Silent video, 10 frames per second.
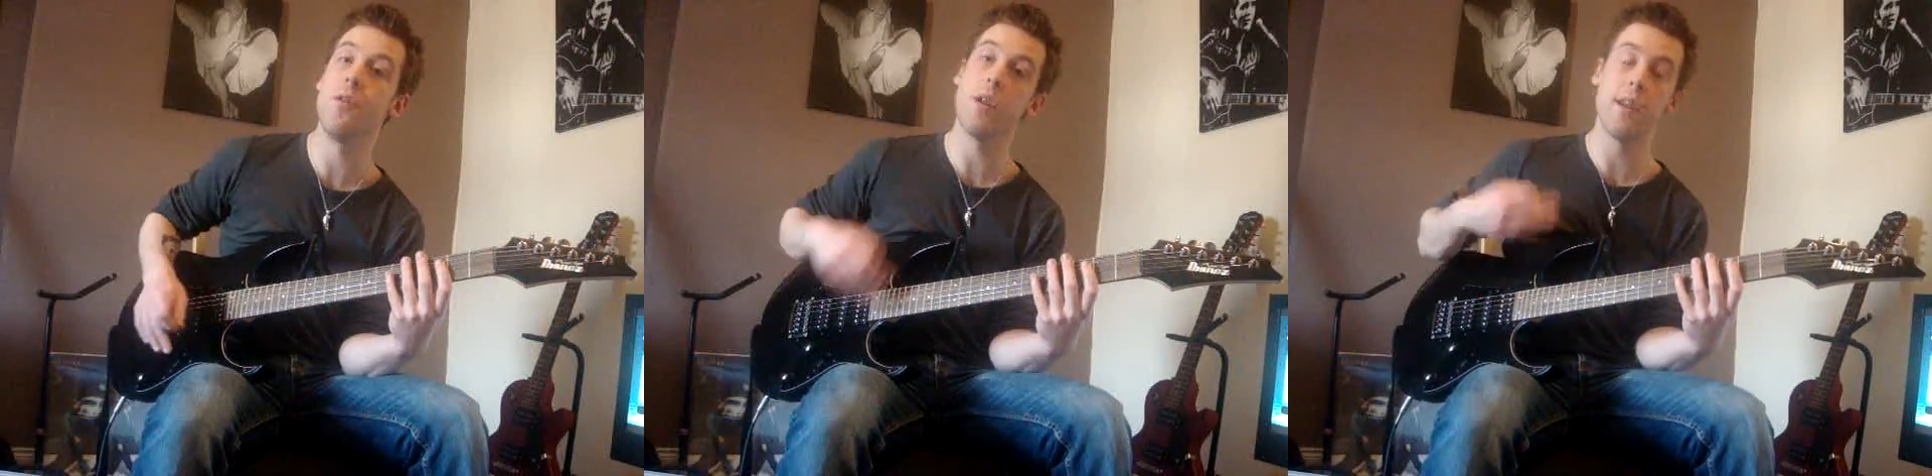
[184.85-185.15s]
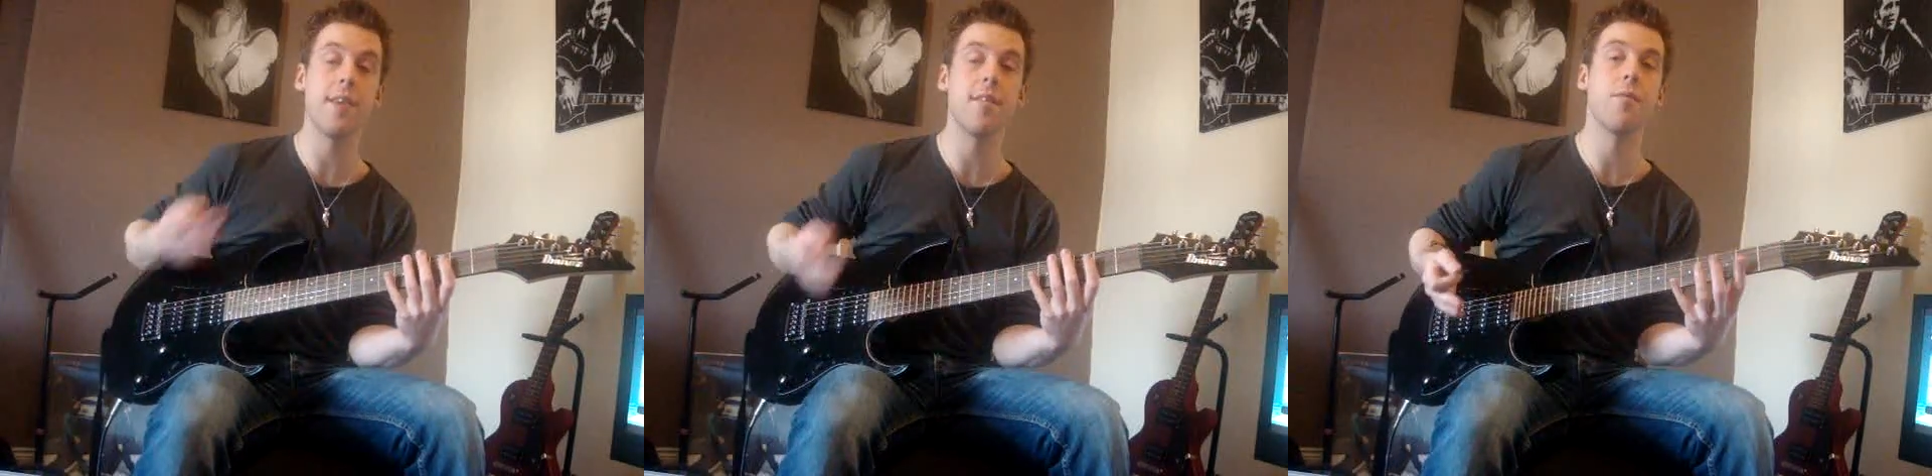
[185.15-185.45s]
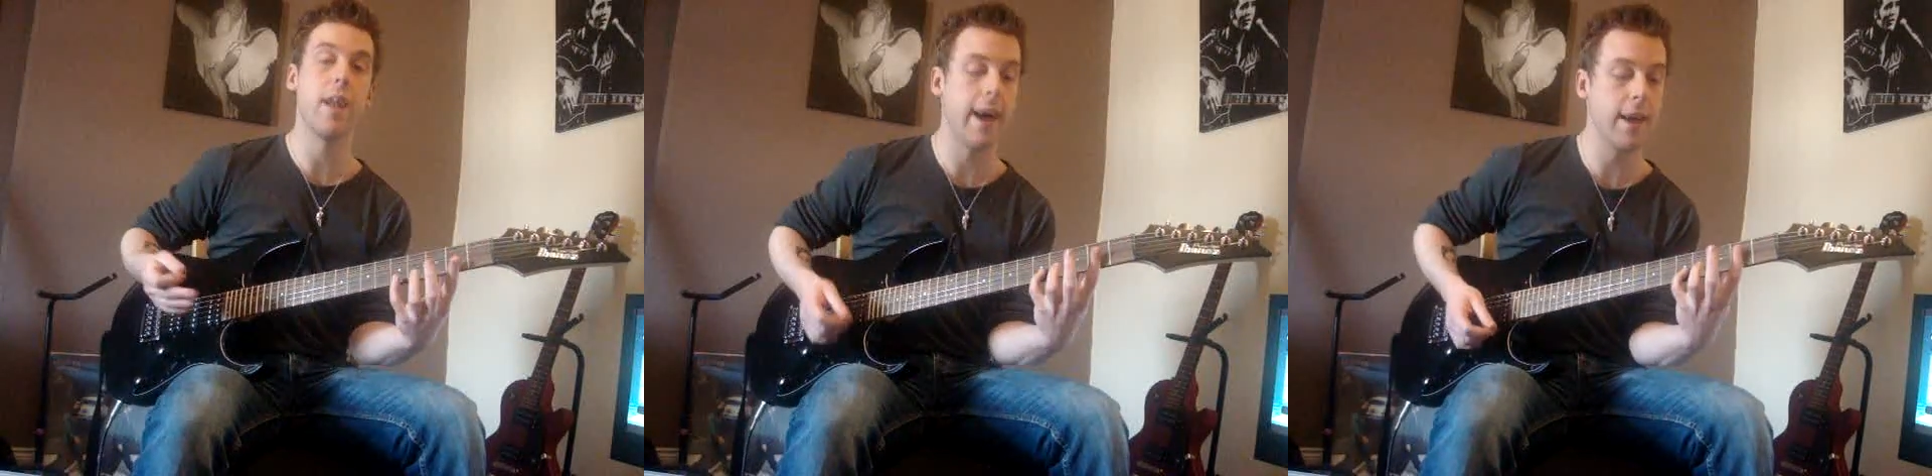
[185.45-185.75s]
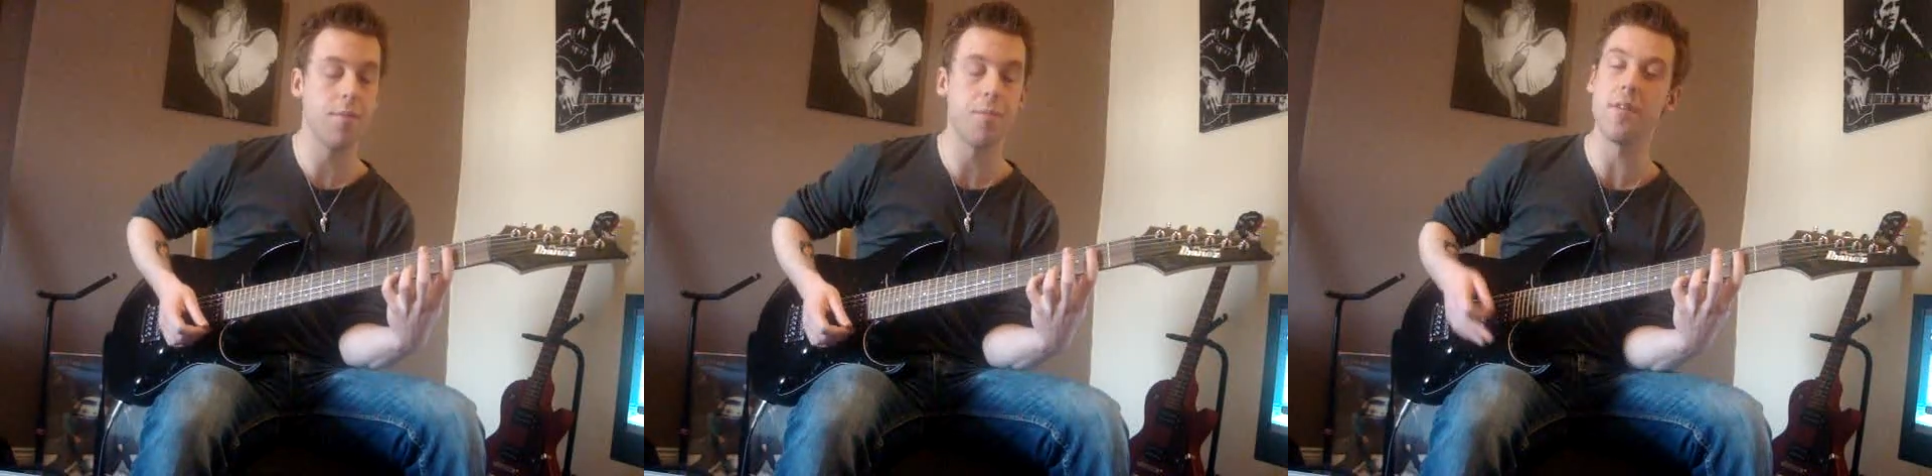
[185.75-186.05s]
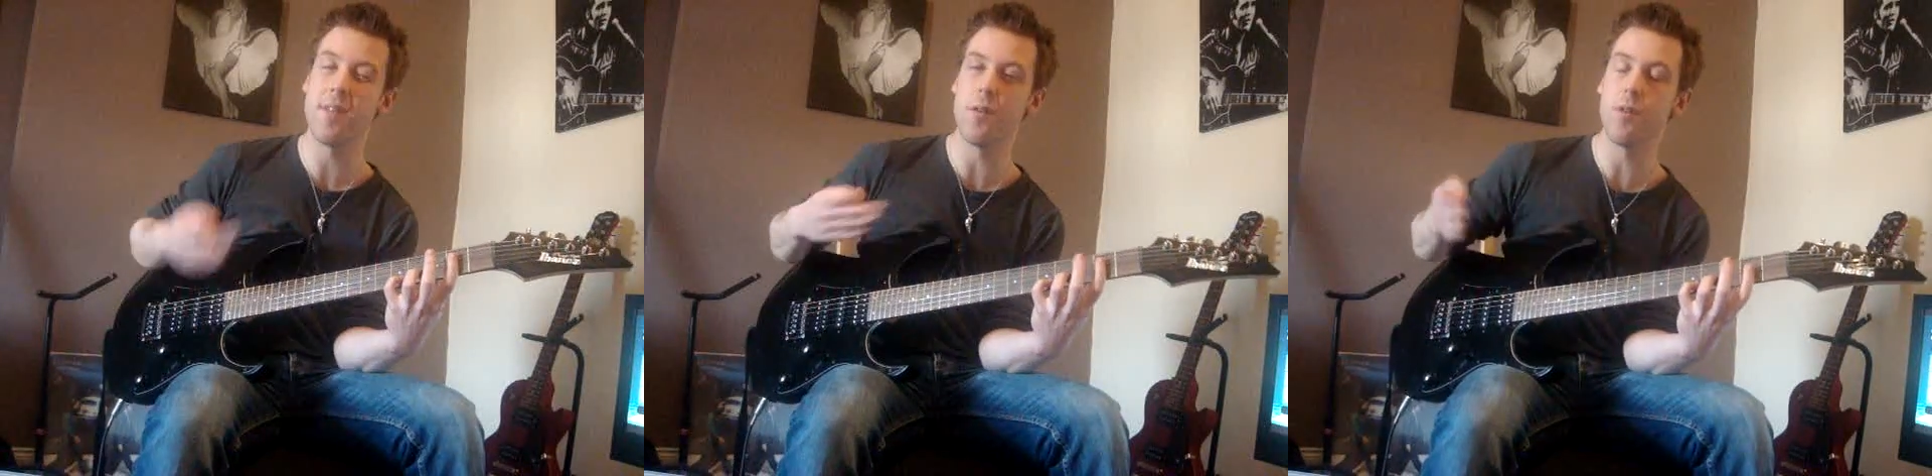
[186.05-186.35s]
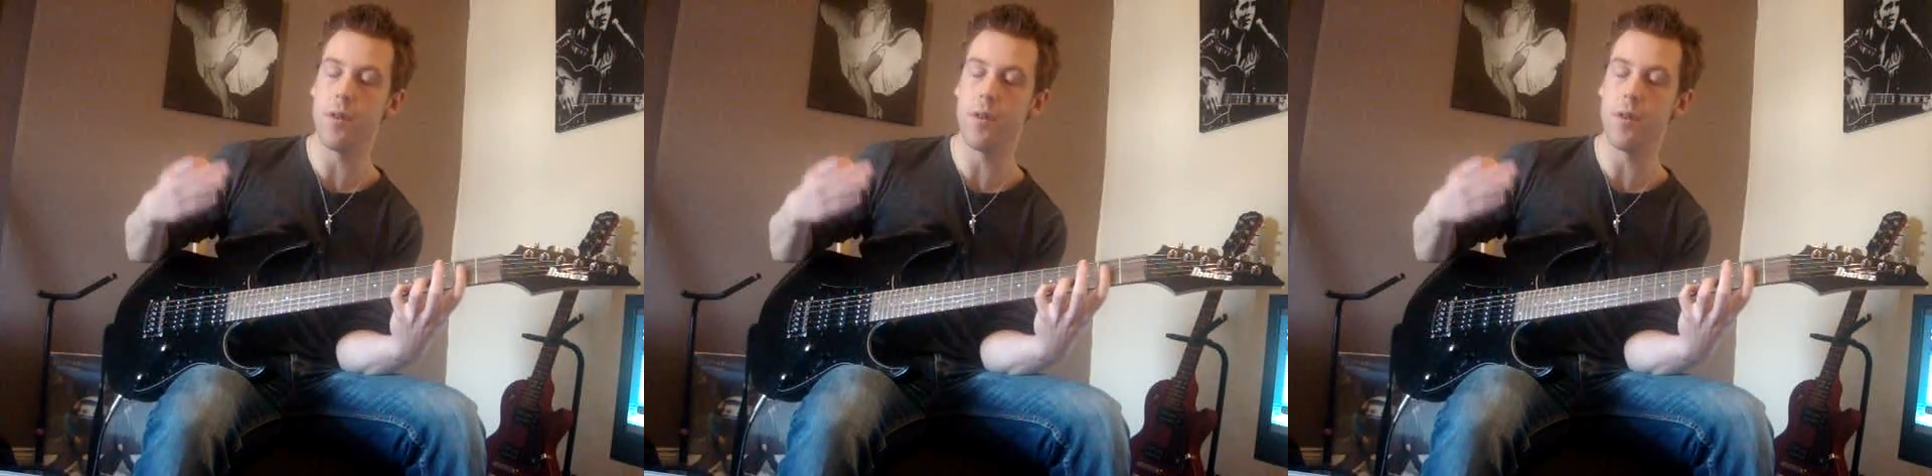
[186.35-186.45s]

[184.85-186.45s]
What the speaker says: You want it nice and relaxed, but still